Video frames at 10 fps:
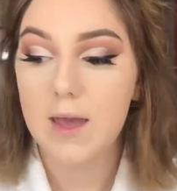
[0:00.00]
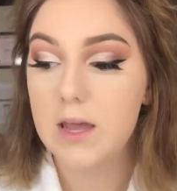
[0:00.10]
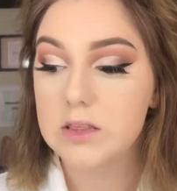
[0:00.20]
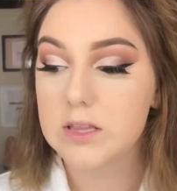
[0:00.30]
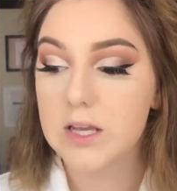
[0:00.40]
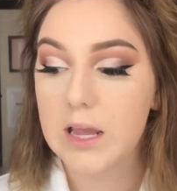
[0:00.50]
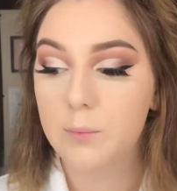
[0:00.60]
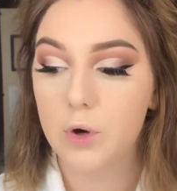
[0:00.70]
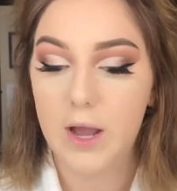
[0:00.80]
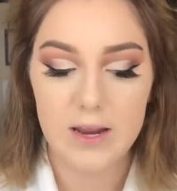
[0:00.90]
and then I
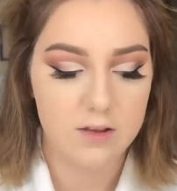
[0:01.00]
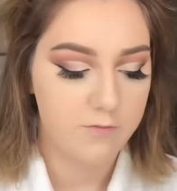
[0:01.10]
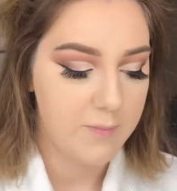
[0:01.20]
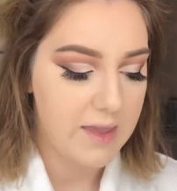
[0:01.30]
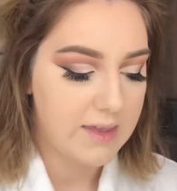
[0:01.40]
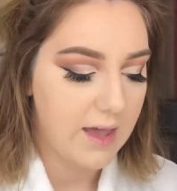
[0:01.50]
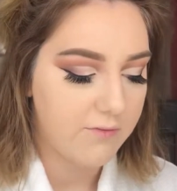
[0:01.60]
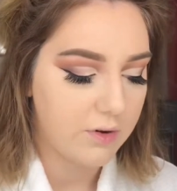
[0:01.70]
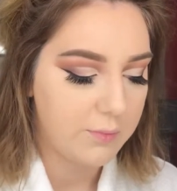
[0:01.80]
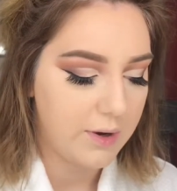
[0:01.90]
will kind of bake
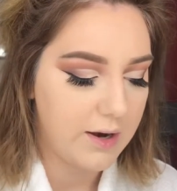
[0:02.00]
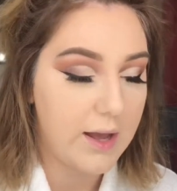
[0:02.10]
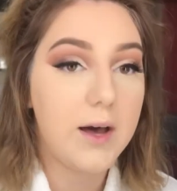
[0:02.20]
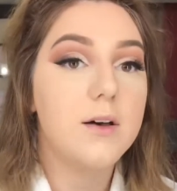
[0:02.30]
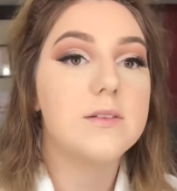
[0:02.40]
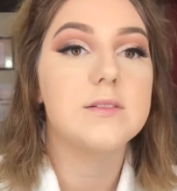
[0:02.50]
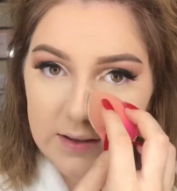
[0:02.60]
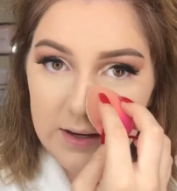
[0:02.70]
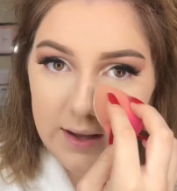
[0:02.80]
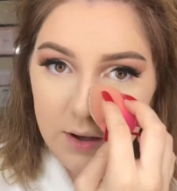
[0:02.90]
everywhere else,
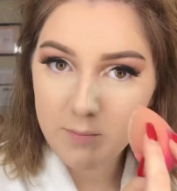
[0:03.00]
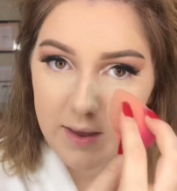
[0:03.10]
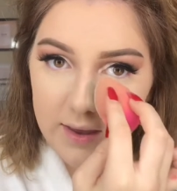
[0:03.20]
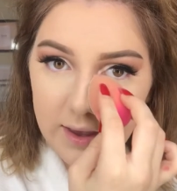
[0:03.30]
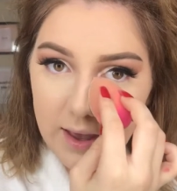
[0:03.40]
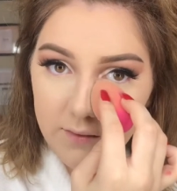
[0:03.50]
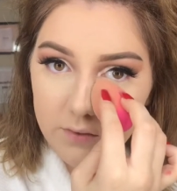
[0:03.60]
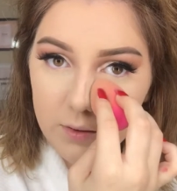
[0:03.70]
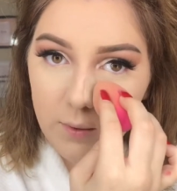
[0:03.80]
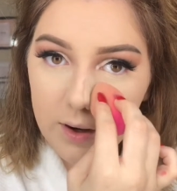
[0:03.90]
and I bake
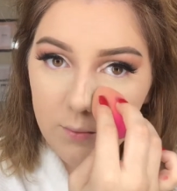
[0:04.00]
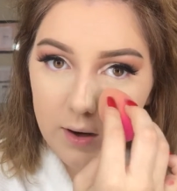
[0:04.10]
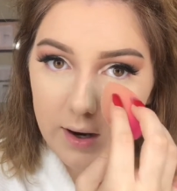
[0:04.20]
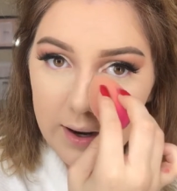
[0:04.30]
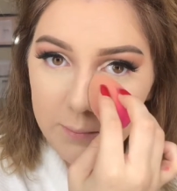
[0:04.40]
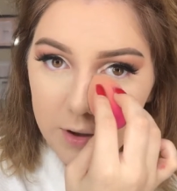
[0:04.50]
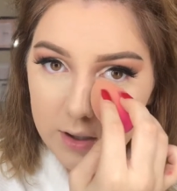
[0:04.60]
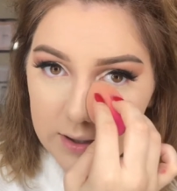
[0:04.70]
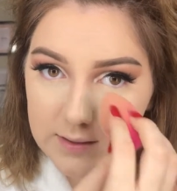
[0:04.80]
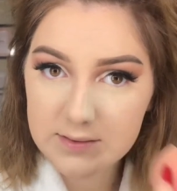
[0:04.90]
everywhere where I
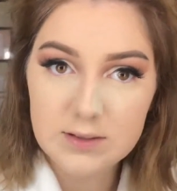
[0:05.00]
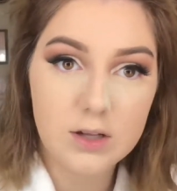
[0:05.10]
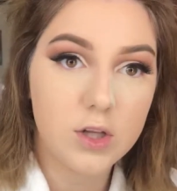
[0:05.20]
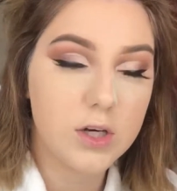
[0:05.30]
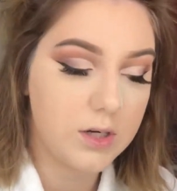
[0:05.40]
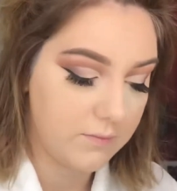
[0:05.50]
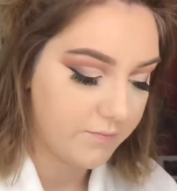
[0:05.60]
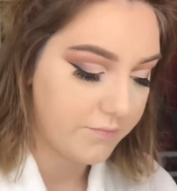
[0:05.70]
put concealer.